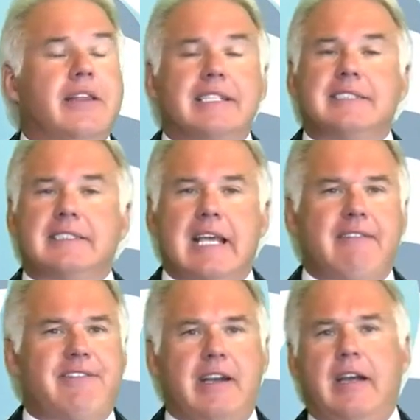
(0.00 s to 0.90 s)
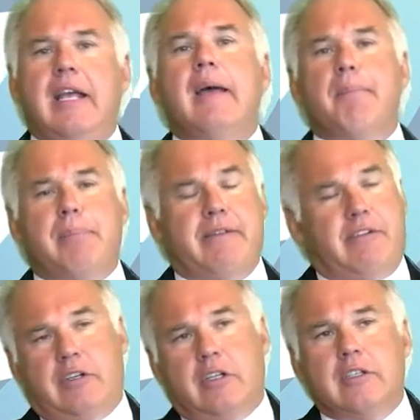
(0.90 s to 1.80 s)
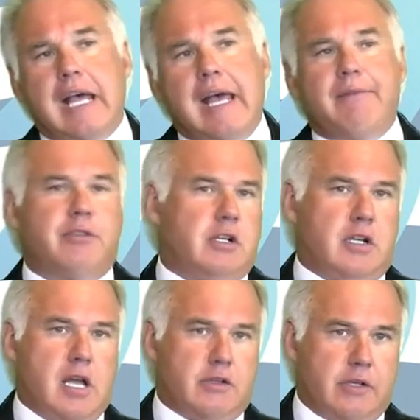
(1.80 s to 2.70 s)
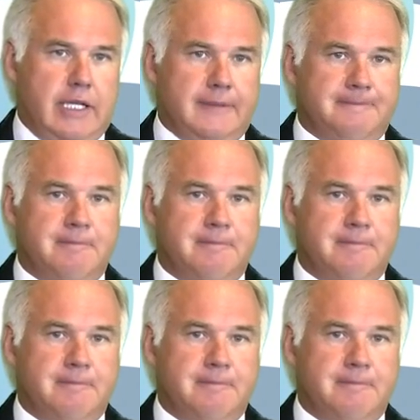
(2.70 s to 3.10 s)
this is a very pivotal time for our country.